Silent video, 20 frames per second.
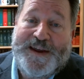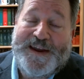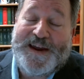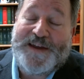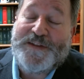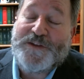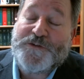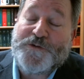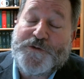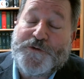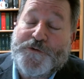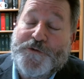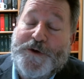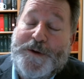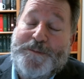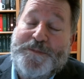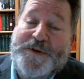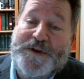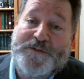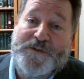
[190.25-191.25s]
and
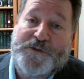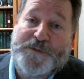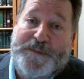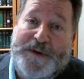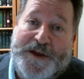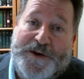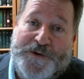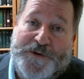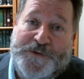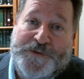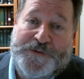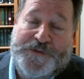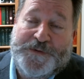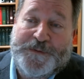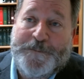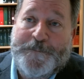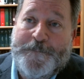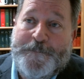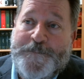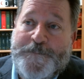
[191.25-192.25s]
stripped of his medals.